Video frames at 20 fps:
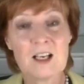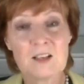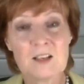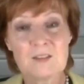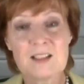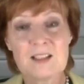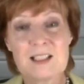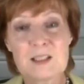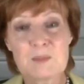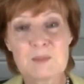
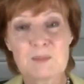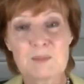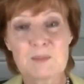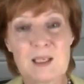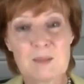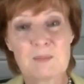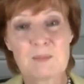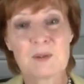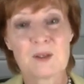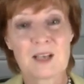These
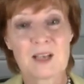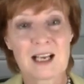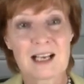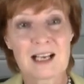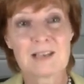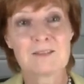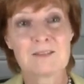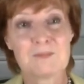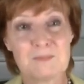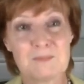people
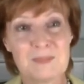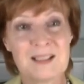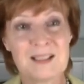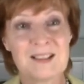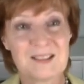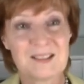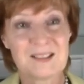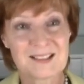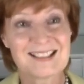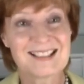have big
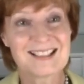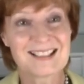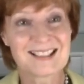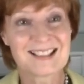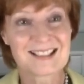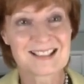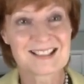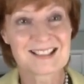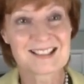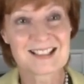
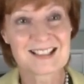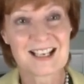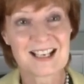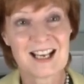ideas.